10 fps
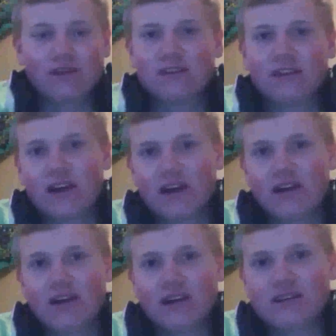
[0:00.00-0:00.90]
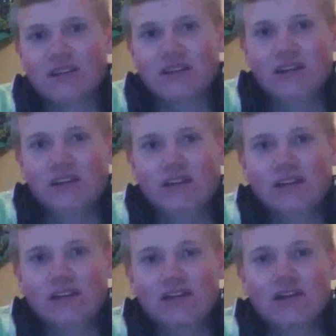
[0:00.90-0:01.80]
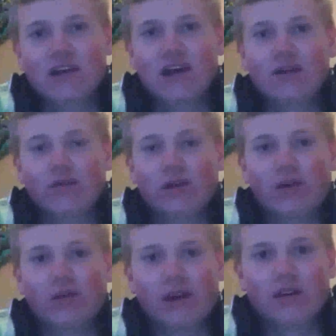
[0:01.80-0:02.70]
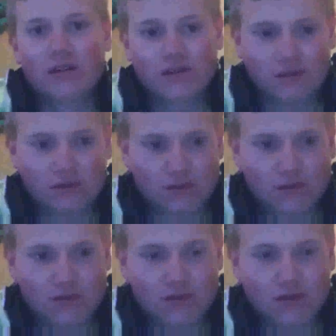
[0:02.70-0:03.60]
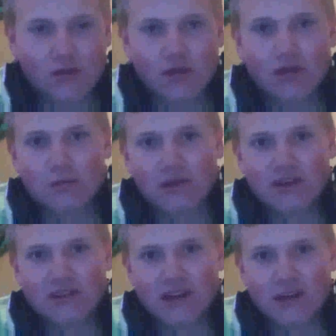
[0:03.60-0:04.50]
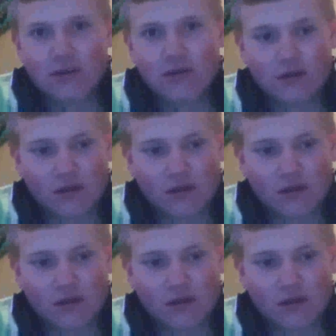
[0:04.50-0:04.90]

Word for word: X Deny. X D E N Y Y. Peace out.